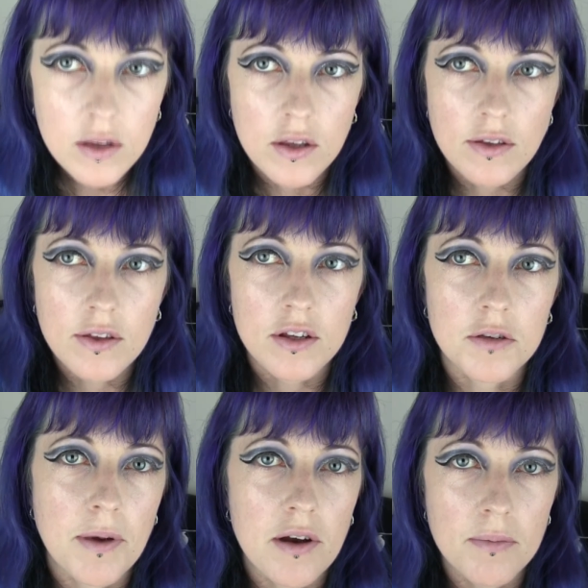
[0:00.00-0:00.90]
The other thing
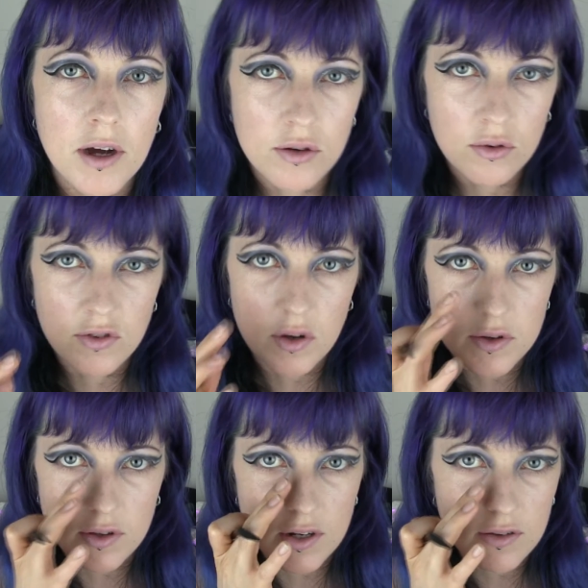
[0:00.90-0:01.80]
to bear in mind also
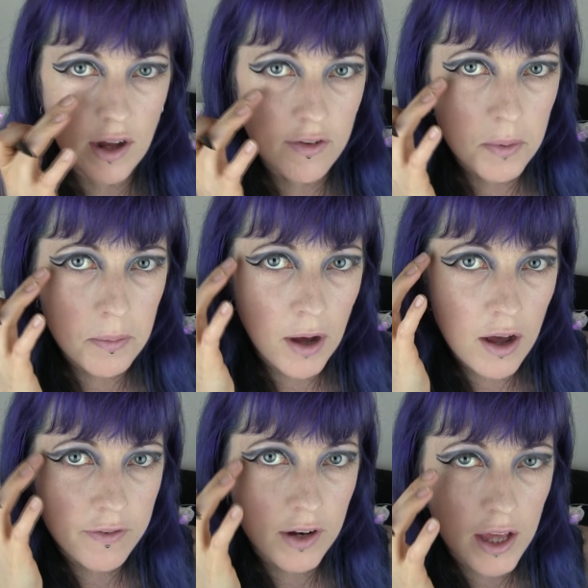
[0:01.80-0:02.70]
is that it doesn't have to be
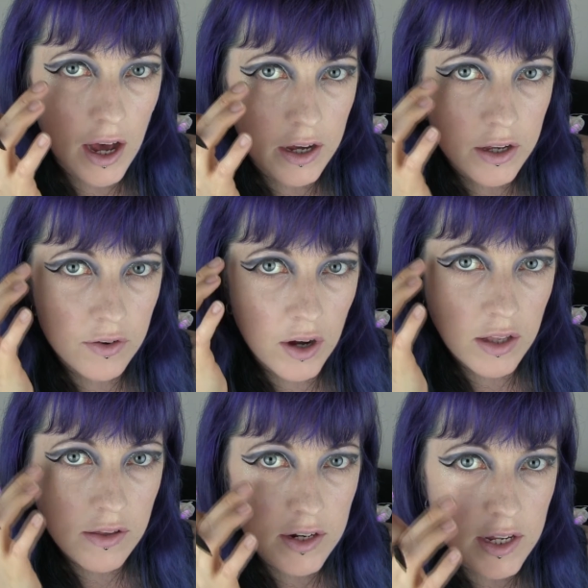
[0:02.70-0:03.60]
perfectly accurate
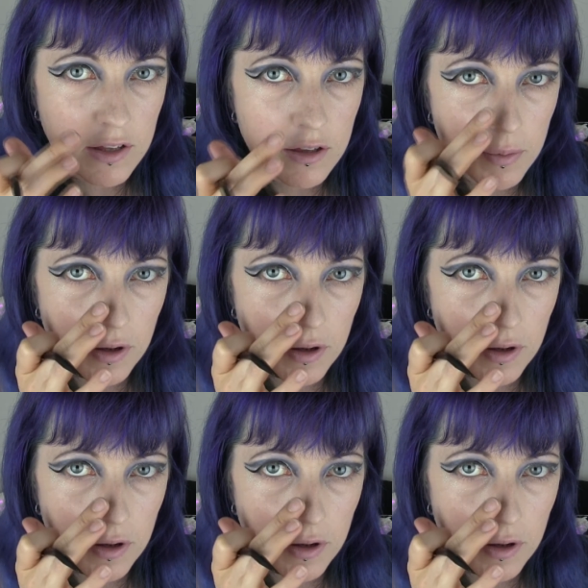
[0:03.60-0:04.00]
underneath,